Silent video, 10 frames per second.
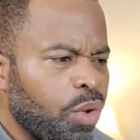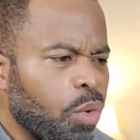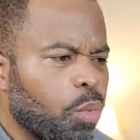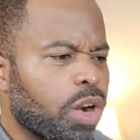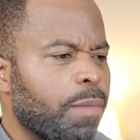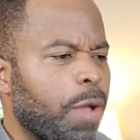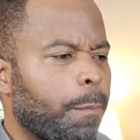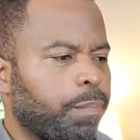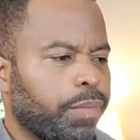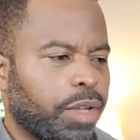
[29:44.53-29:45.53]
What
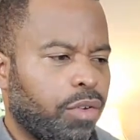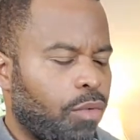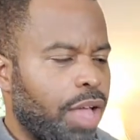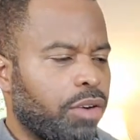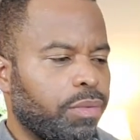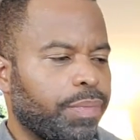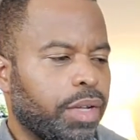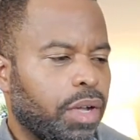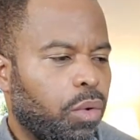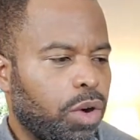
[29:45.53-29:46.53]
about Ronald?
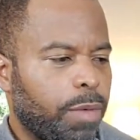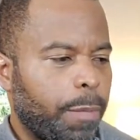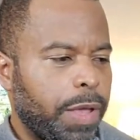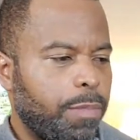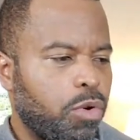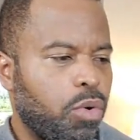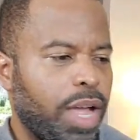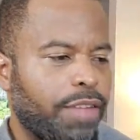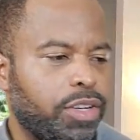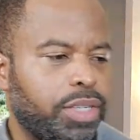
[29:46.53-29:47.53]
What about people who
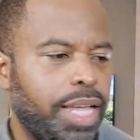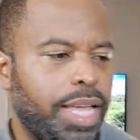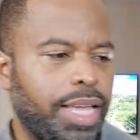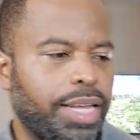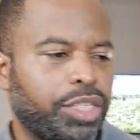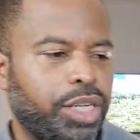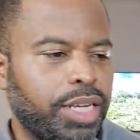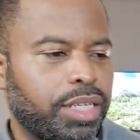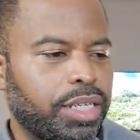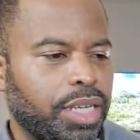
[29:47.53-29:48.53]
have to take
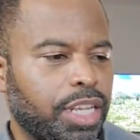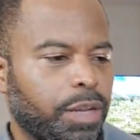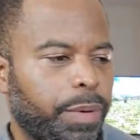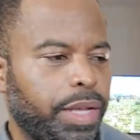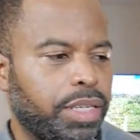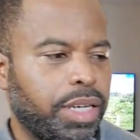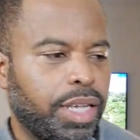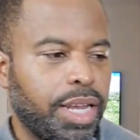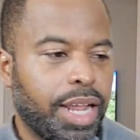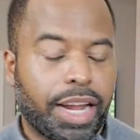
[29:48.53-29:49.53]
injections in the penis to
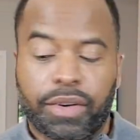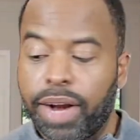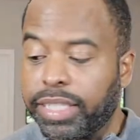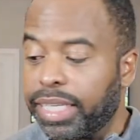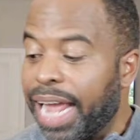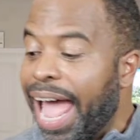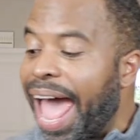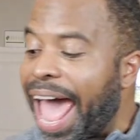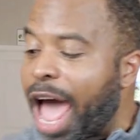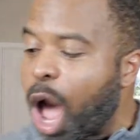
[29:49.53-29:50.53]
get an erection?
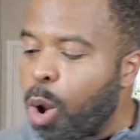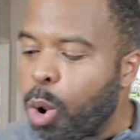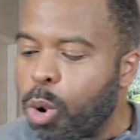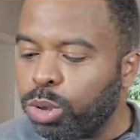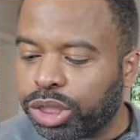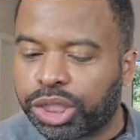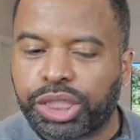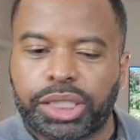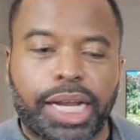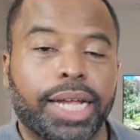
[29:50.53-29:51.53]

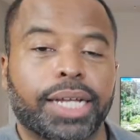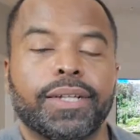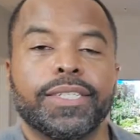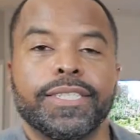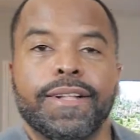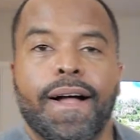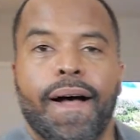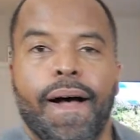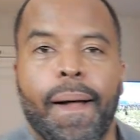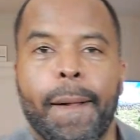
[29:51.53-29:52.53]
Ouch.
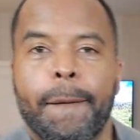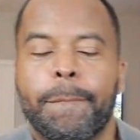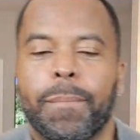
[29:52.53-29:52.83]
Um,